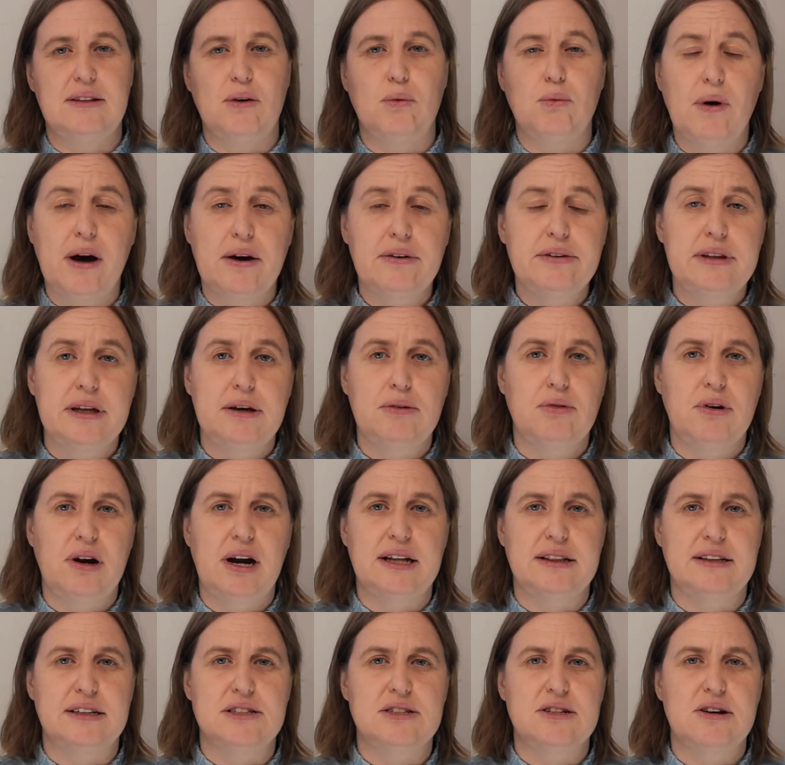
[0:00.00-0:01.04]
The wealthy were
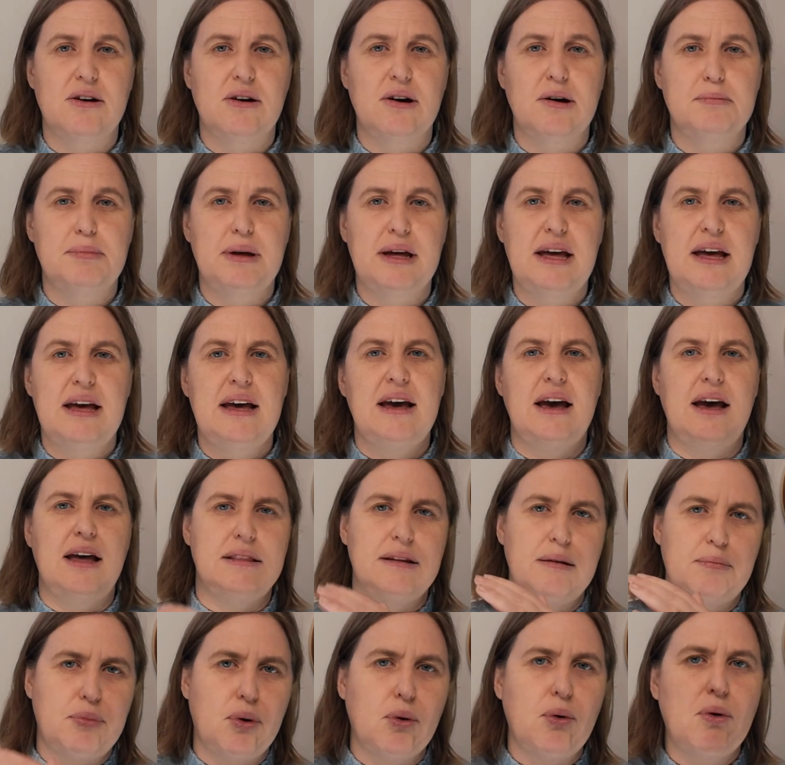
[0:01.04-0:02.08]
at the top, and
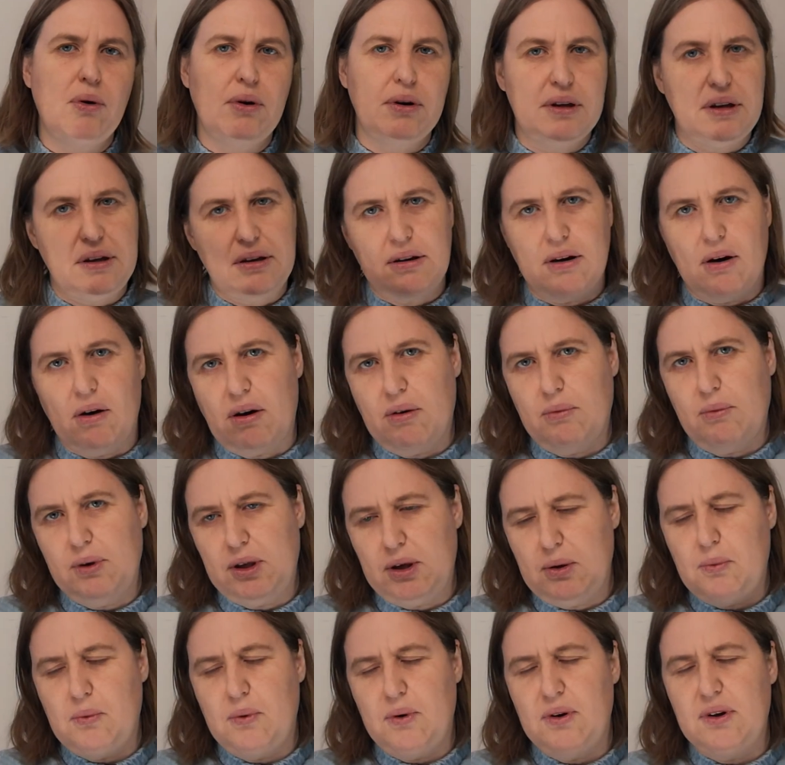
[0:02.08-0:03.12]
the poorer you
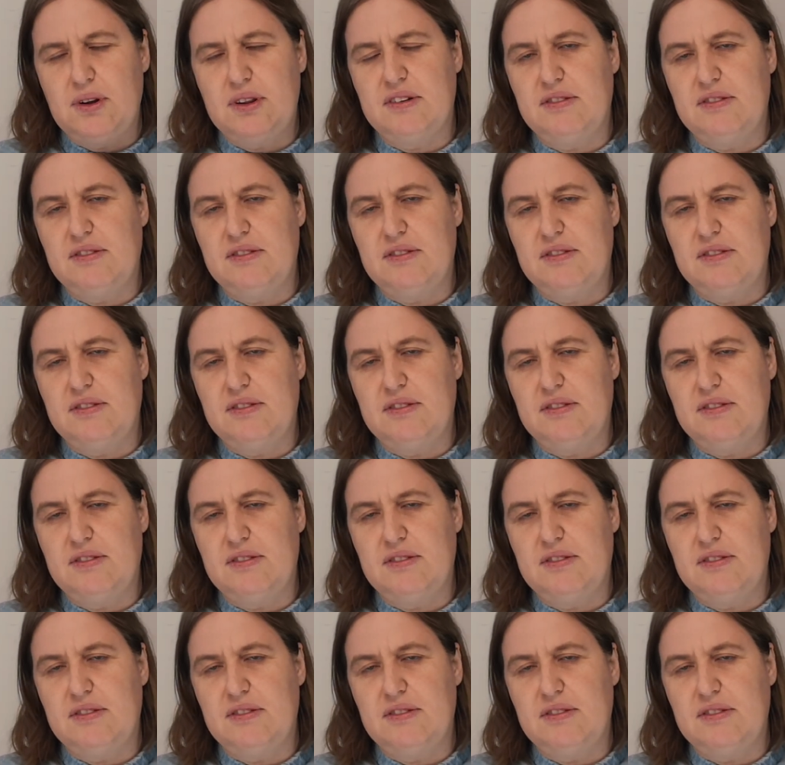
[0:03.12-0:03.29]
were,